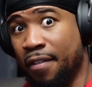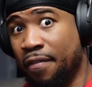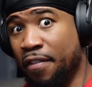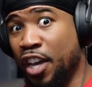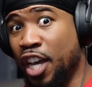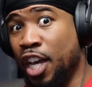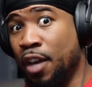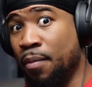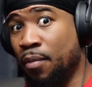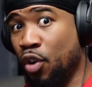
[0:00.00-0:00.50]

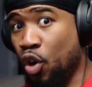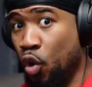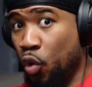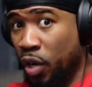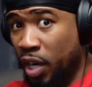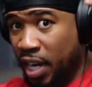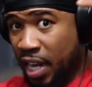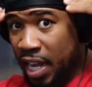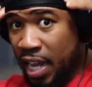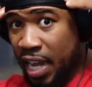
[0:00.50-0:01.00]
Fam, go
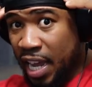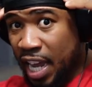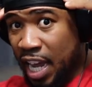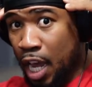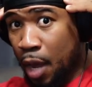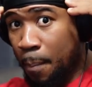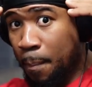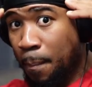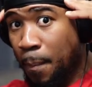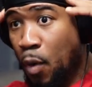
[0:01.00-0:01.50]
to their
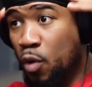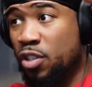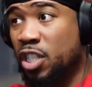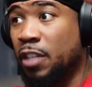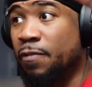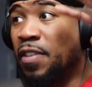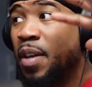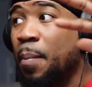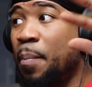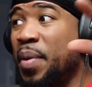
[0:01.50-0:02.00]
head. Most
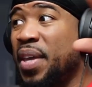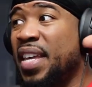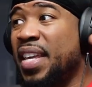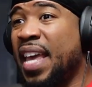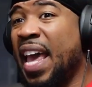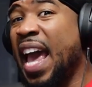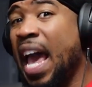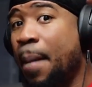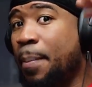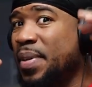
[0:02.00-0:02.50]
of it be
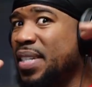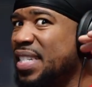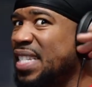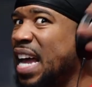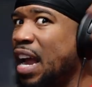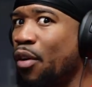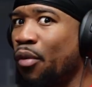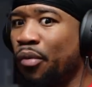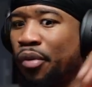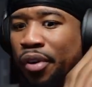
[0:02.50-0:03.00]
caps,
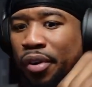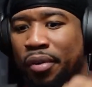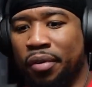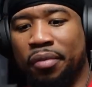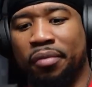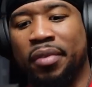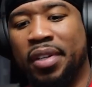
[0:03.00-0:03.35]
not real.